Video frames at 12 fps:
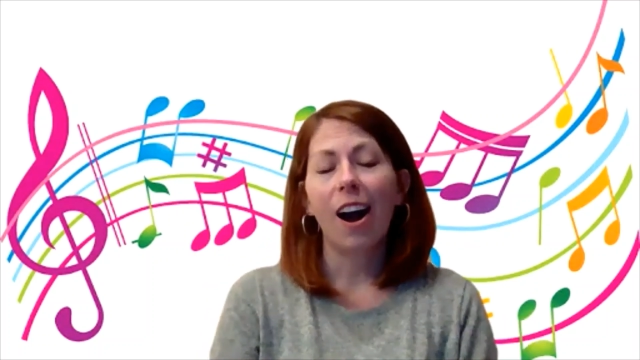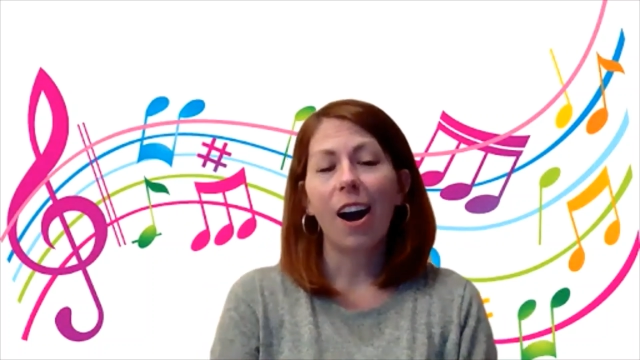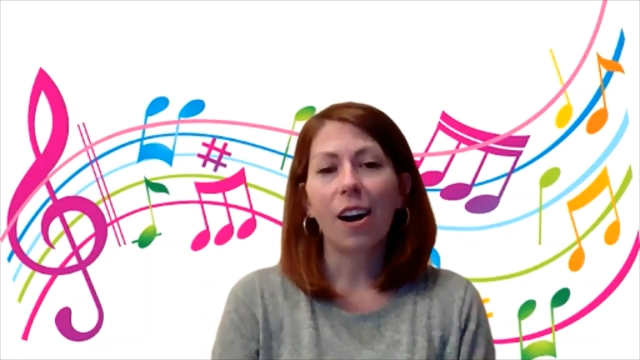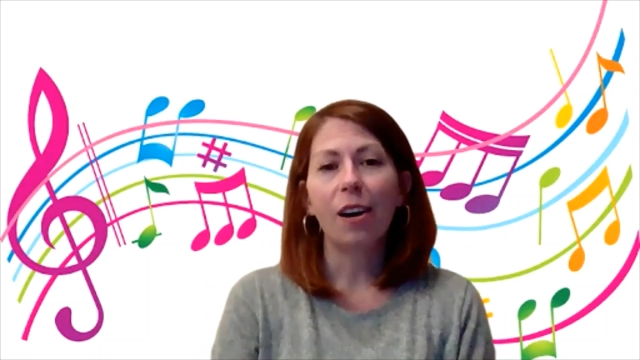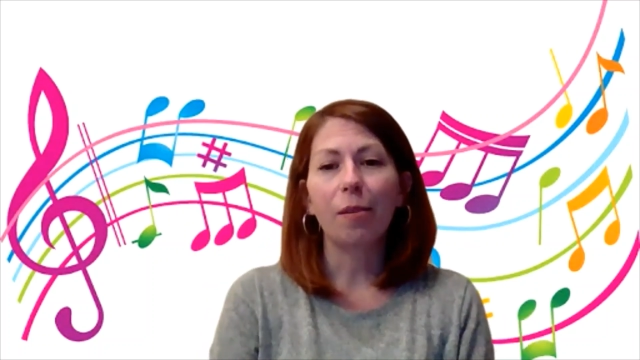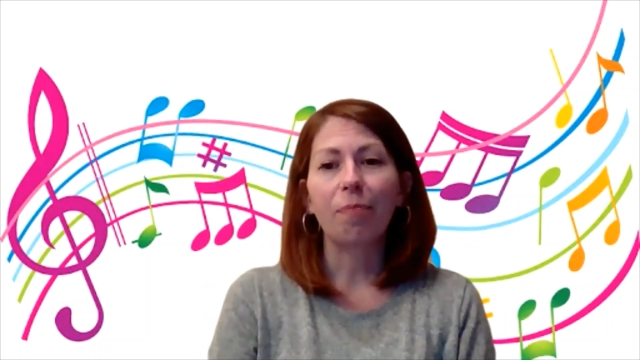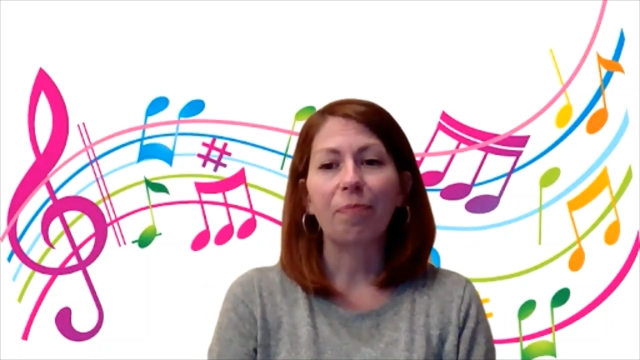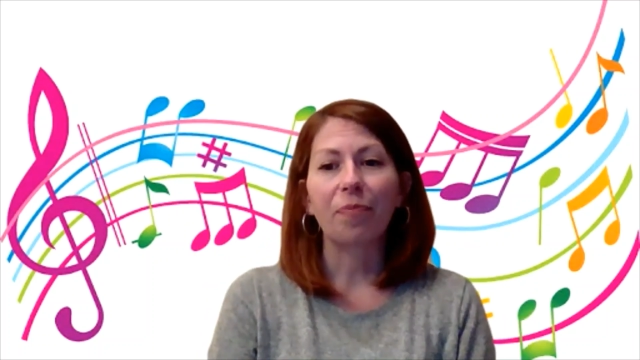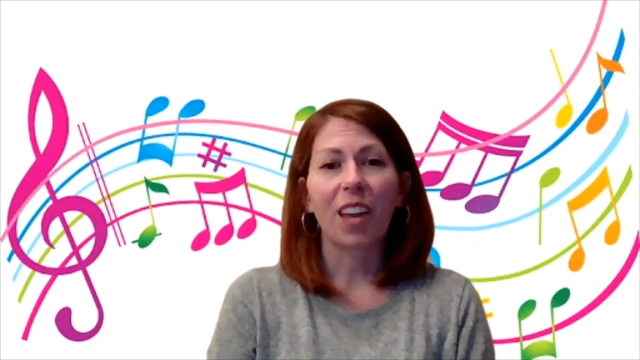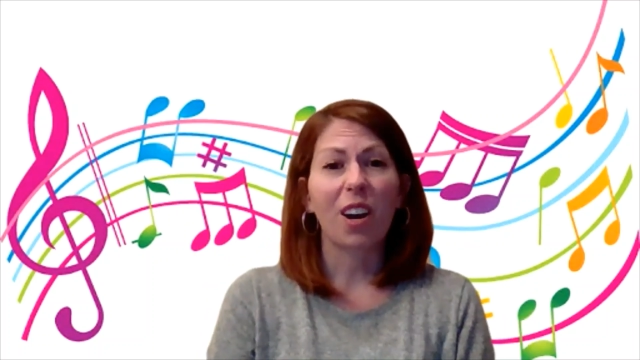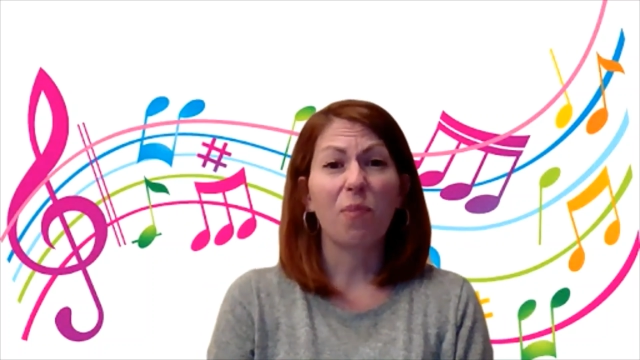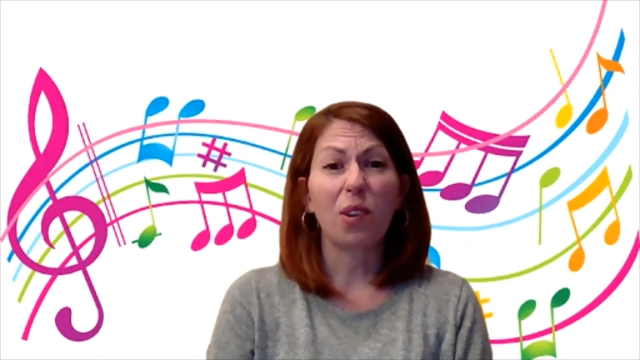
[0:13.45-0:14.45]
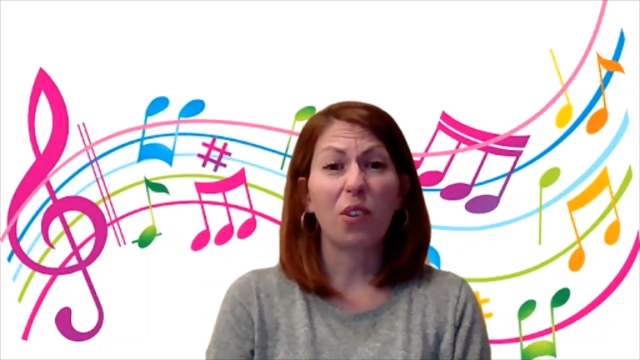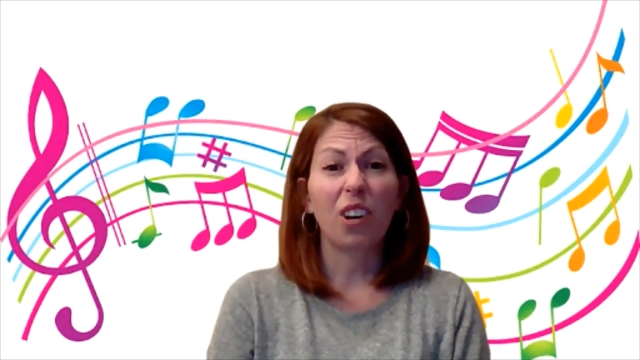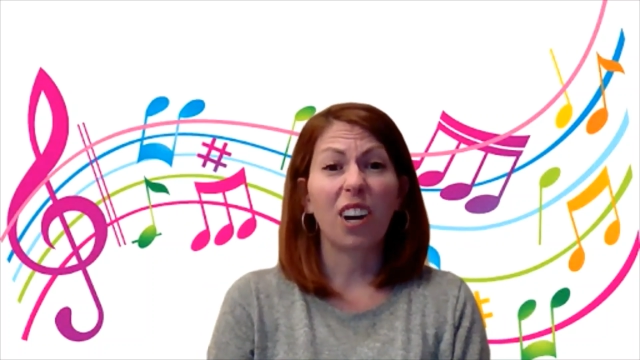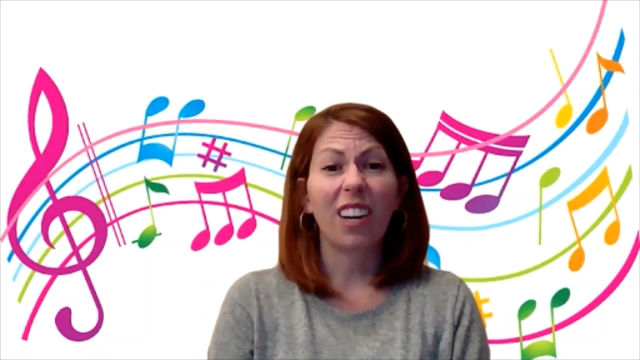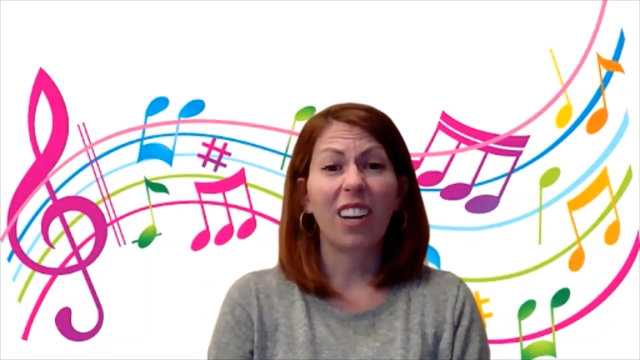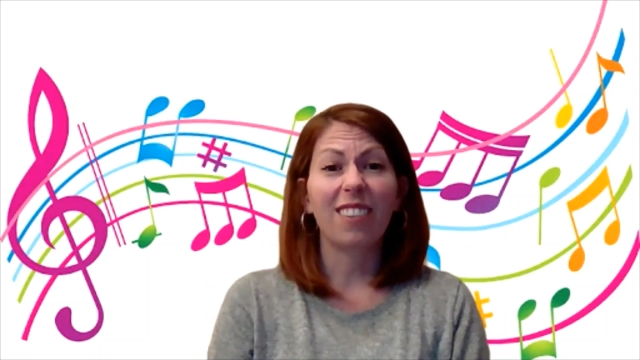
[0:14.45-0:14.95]
I hope that you
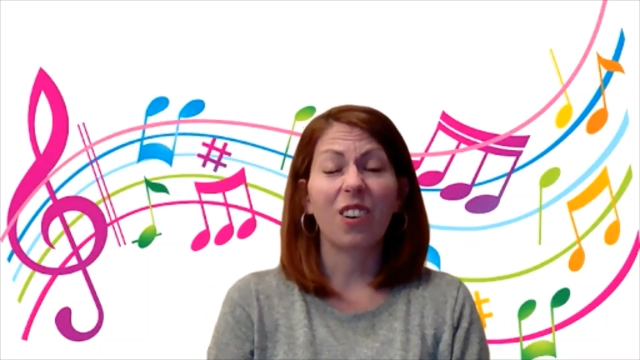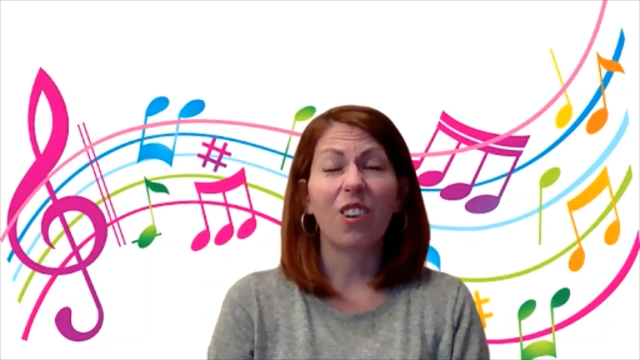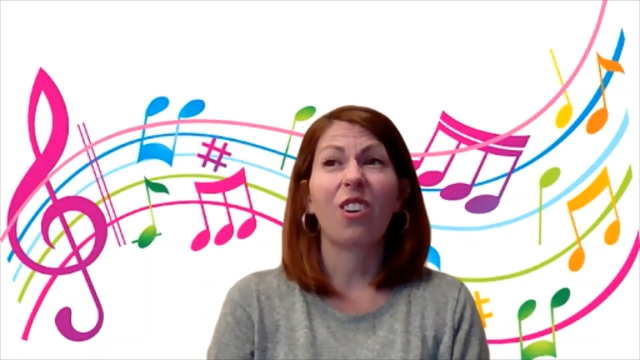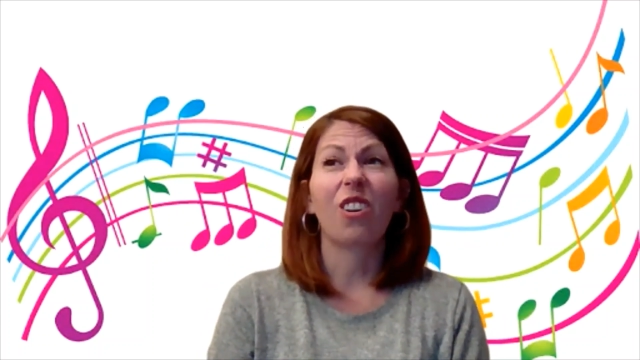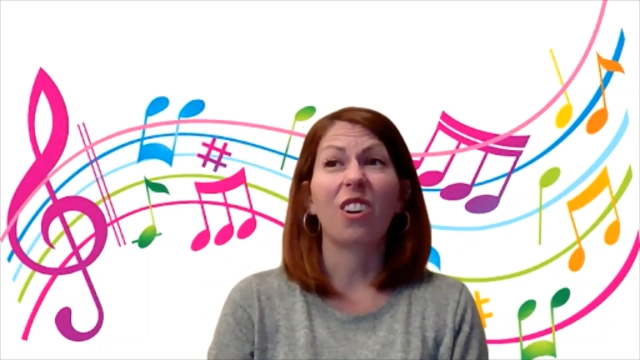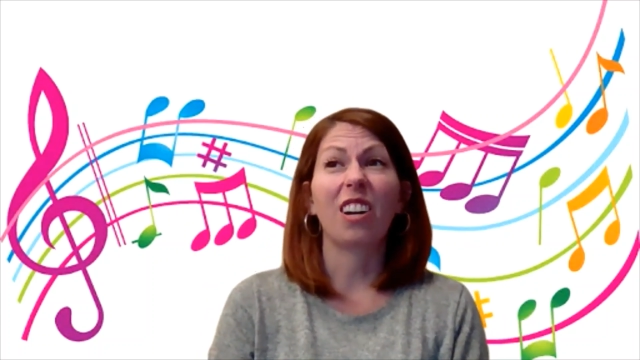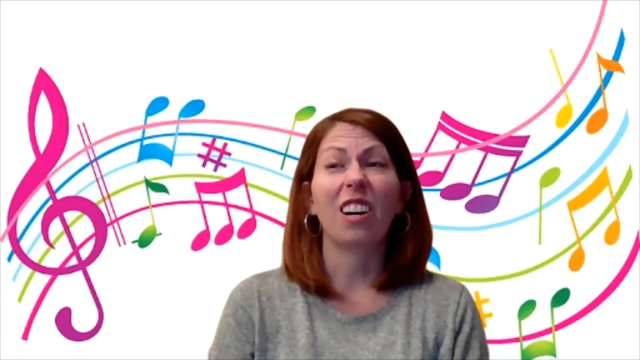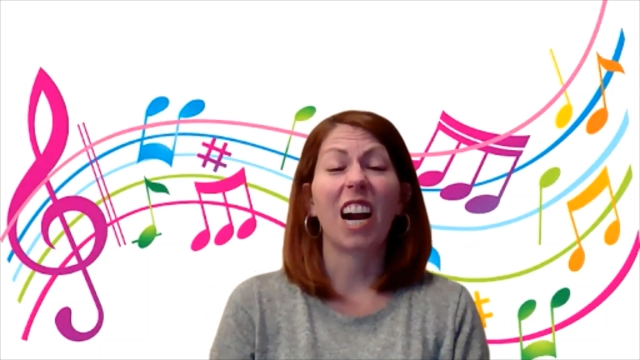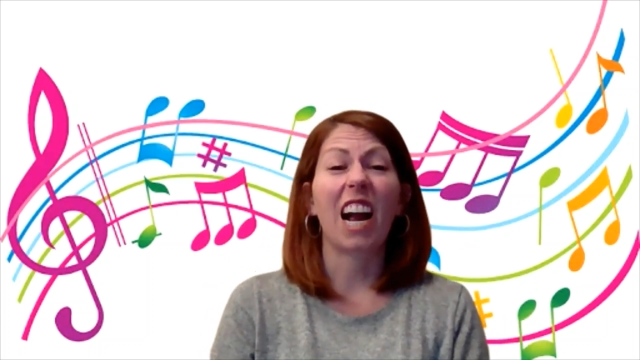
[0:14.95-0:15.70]
guys are